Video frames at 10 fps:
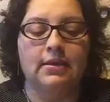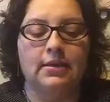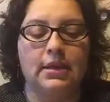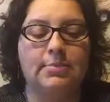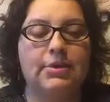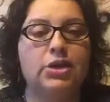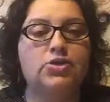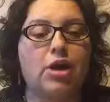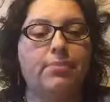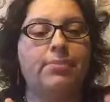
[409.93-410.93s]
You put a
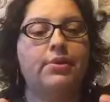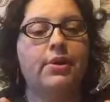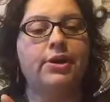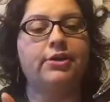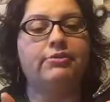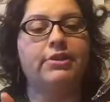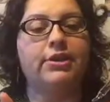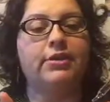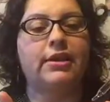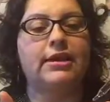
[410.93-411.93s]
drop on your
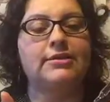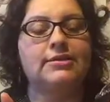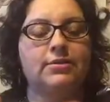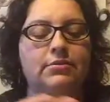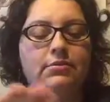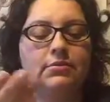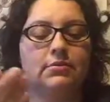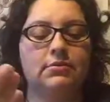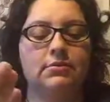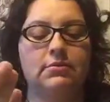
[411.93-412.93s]
finger like so,
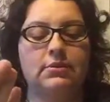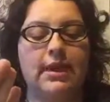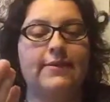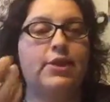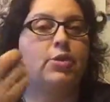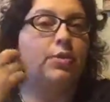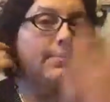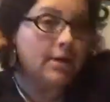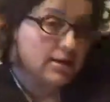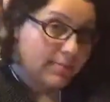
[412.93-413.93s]
and then you rub
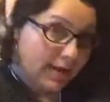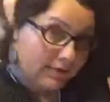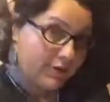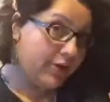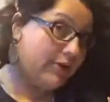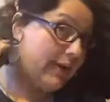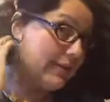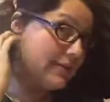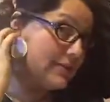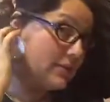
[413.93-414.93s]
it on the back of your ear like
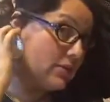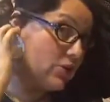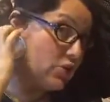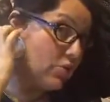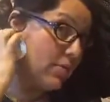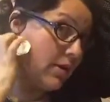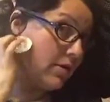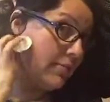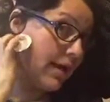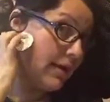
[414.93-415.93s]
this. Just rub it on the
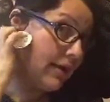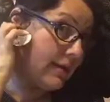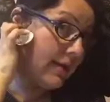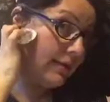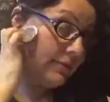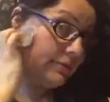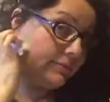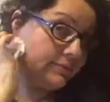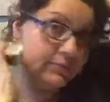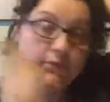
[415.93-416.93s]
back like that,
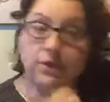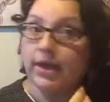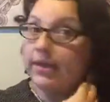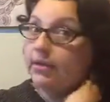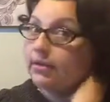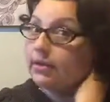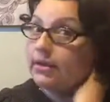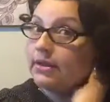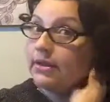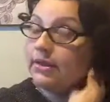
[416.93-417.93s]
okay?
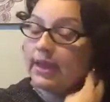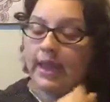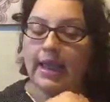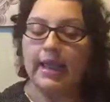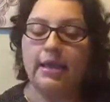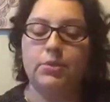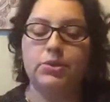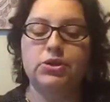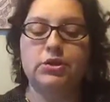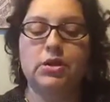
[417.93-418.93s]
And what
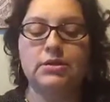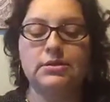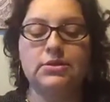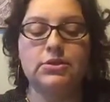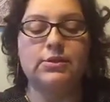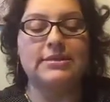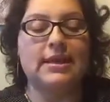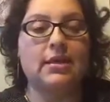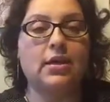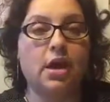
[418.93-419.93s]
you can also do is get
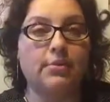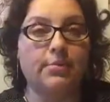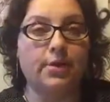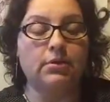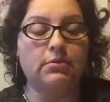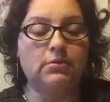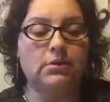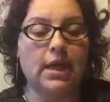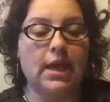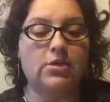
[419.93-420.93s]
a cotton ball,
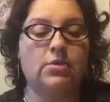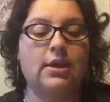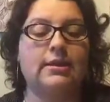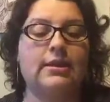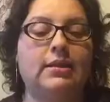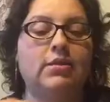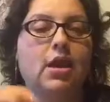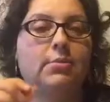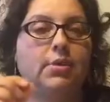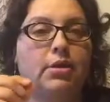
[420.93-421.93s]
and you cut that
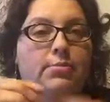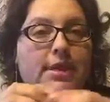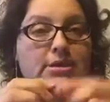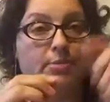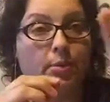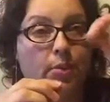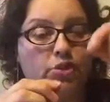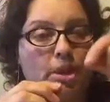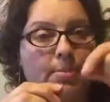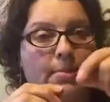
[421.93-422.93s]
cotton ball in pieces. You put 1
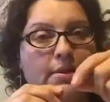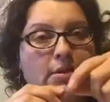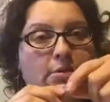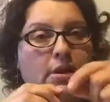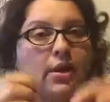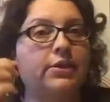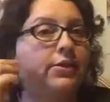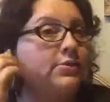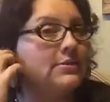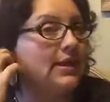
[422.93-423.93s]
drop of Melaleuca on there, and
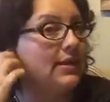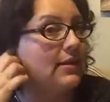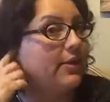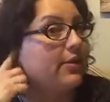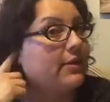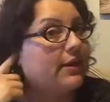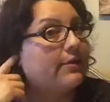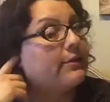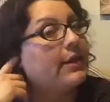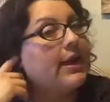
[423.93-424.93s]
you stick it in the ear canal.
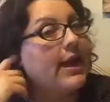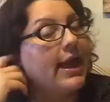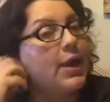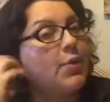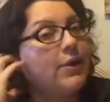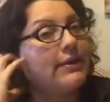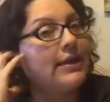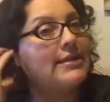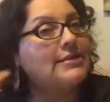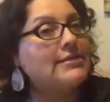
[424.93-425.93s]
And what that
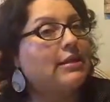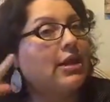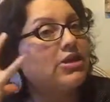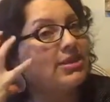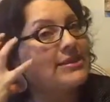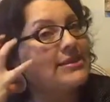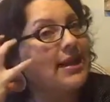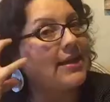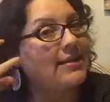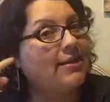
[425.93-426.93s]
does is it'll actually
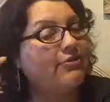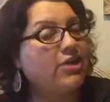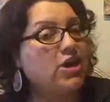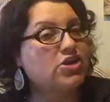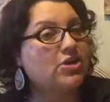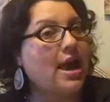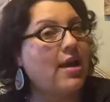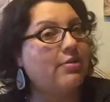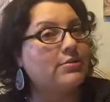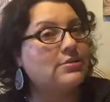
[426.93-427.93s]
suck the infection
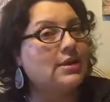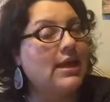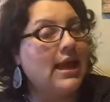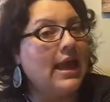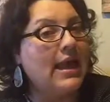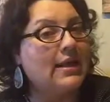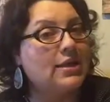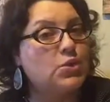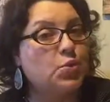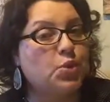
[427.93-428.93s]
out. And
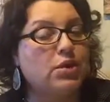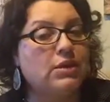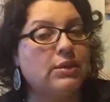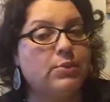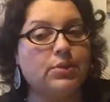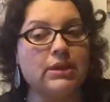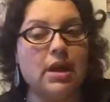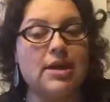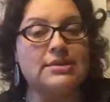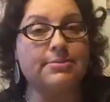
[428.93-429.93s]
it's really, really
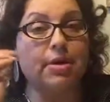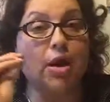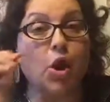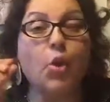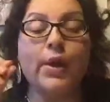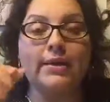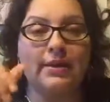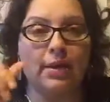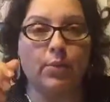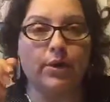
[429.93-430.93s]
awesome on how
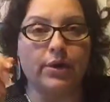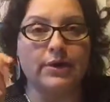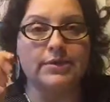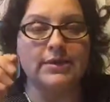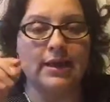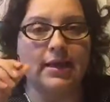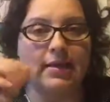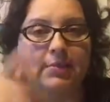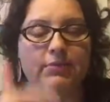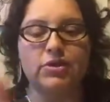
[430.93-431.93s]
quickly it works.
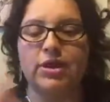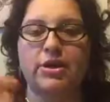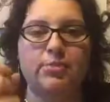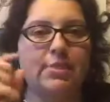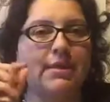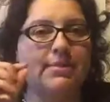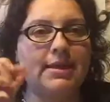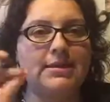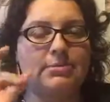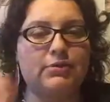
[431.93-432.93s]
And we've tried it on
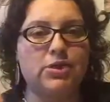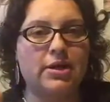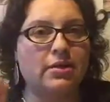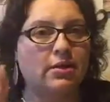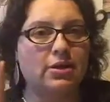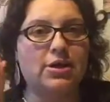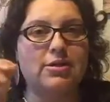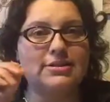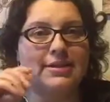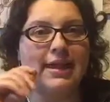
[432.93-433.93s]
babies, we've tried it on
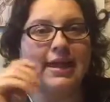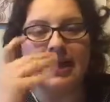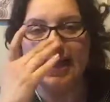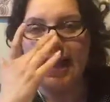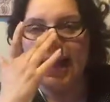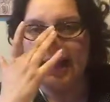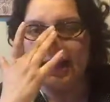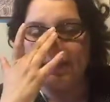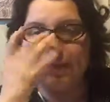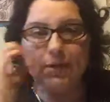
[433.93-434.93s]
adults alike, and
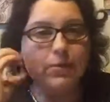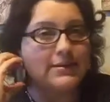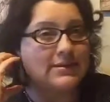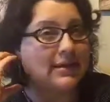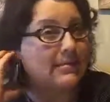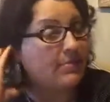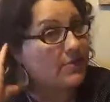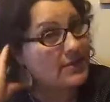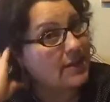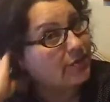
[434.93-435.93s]
anybody who has any type of
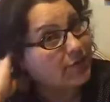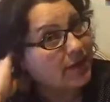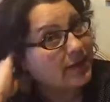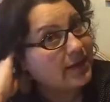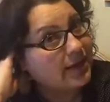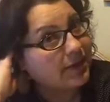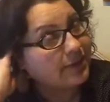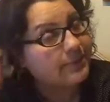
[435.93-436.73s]
discomfort in the ear